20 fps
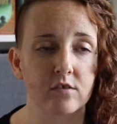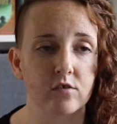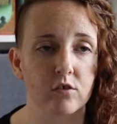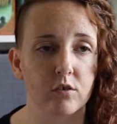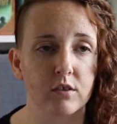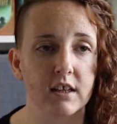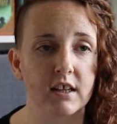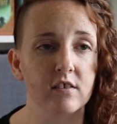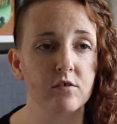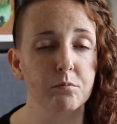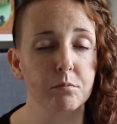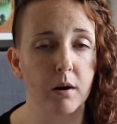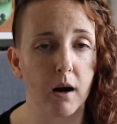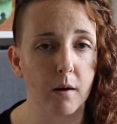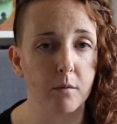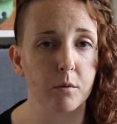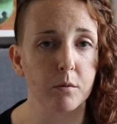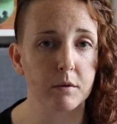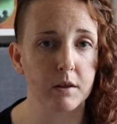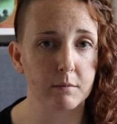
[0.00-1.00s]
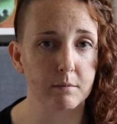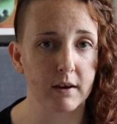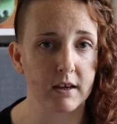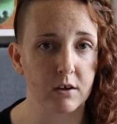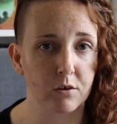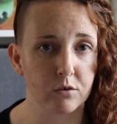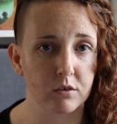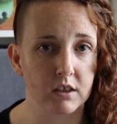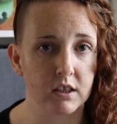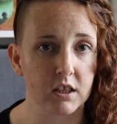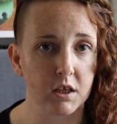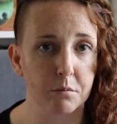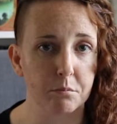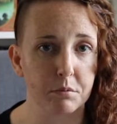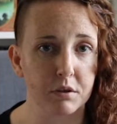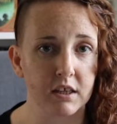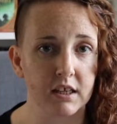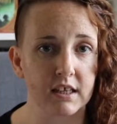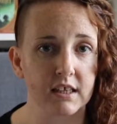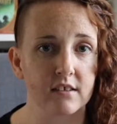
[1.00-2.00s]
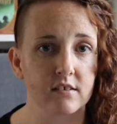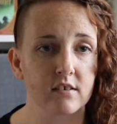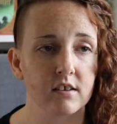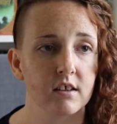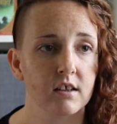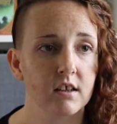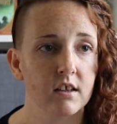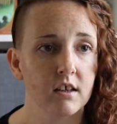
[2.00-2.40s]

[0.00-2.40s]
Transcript: So that is probably my only complaint.